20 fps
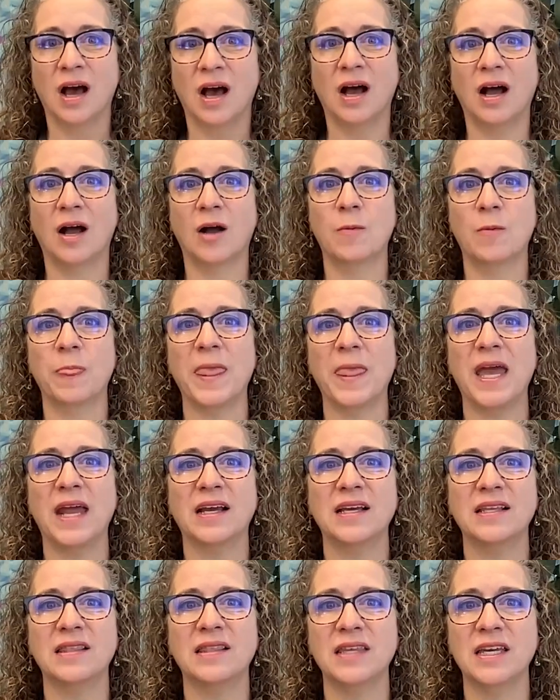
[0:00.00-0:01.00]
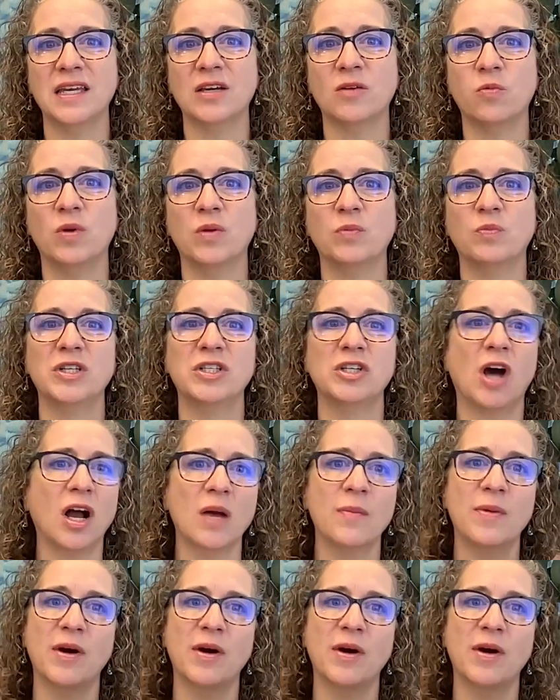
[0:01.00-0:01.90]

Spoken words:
And I think when we talk